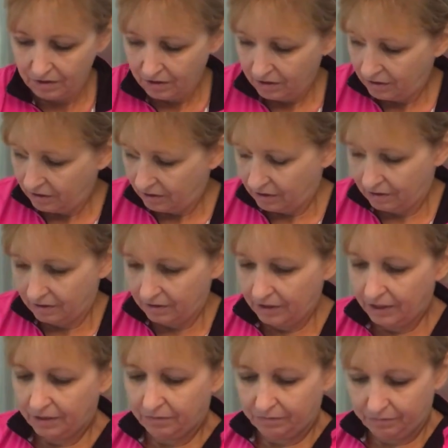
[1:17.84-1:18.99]
All
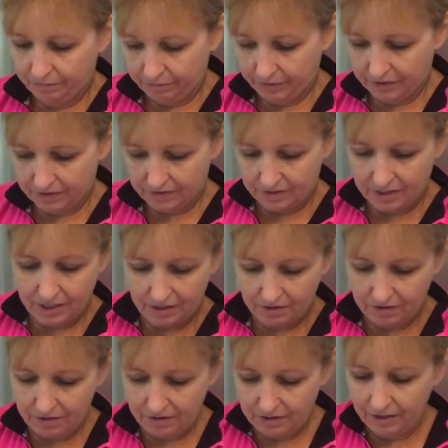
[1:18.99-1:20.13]
right, mix that
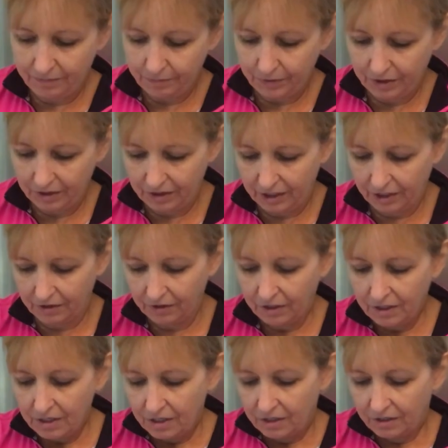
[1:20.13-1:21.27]
all up in there.
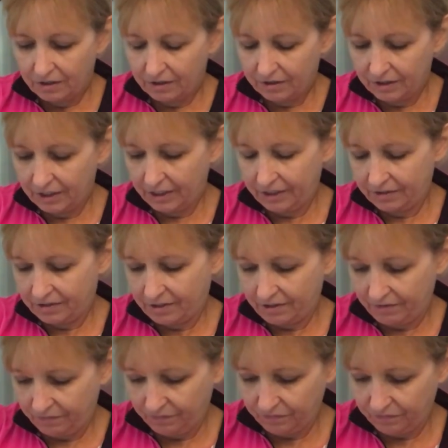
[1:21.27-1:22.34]
All right.